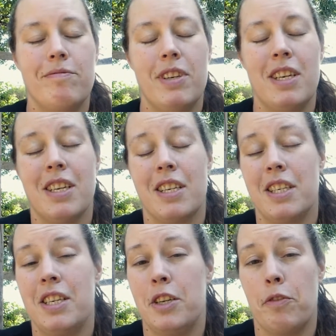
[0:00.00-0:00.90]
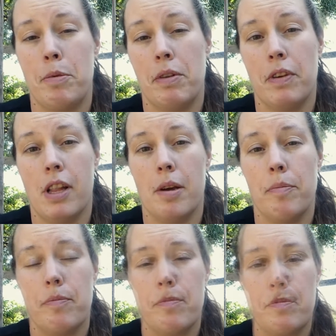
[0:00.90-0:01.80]
is honestly easier for me to fill up.
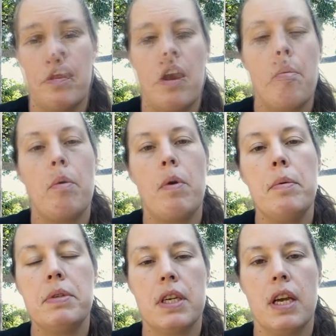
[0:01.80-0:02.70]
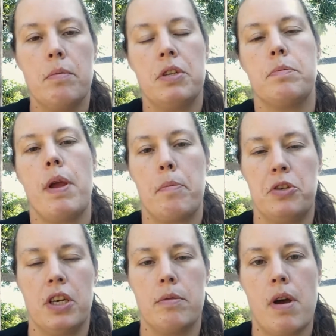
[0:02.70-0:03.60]
Now on my website, which is
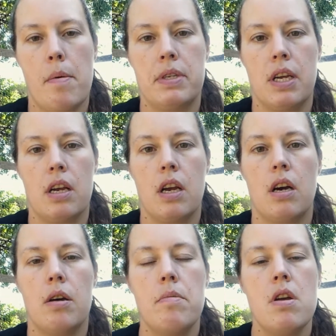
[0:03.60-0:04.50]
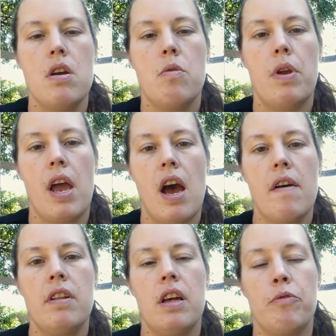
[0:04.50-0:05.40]
pamperedchickenmama.com, we
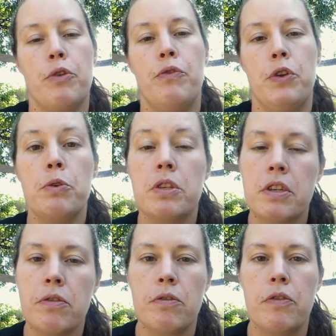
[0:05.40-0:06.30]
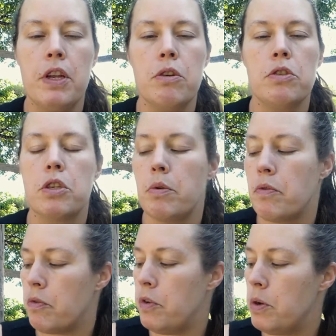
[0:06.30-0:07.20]
have a lot of reviews of different feeders. So
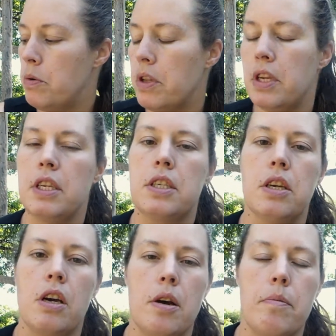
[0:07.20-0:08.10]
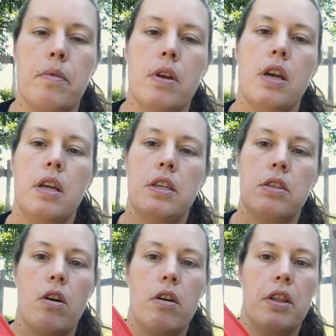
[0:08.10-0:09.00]
we've reviewed these
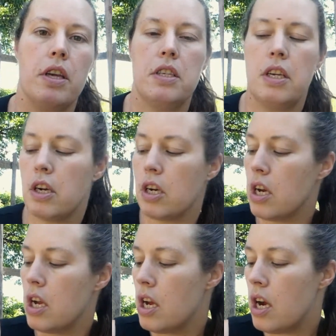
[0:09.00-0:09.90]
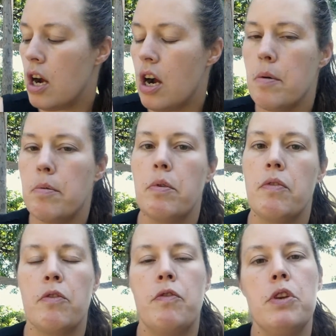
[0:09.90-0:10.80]
long things here.
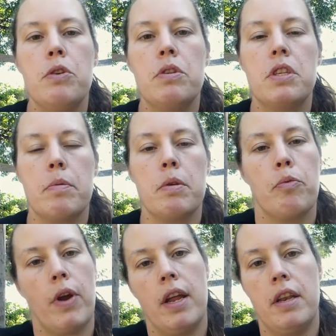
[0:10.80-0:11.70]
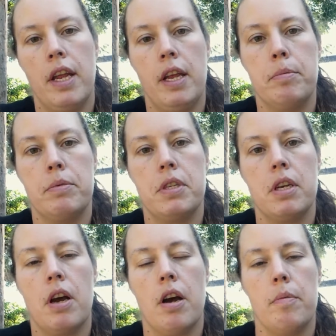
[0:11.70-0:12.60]
We've reviewed some of the brand names,
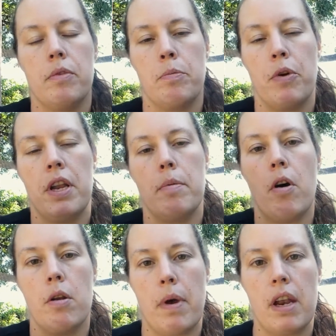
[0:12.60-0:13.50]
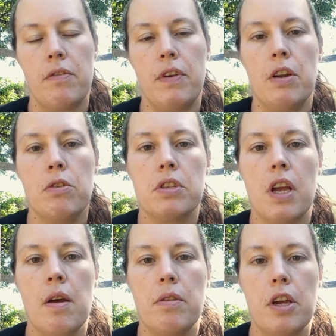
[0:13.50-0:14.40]
the brand name automatic feeders
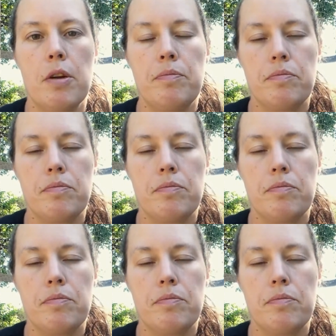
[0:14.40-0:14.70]
out there.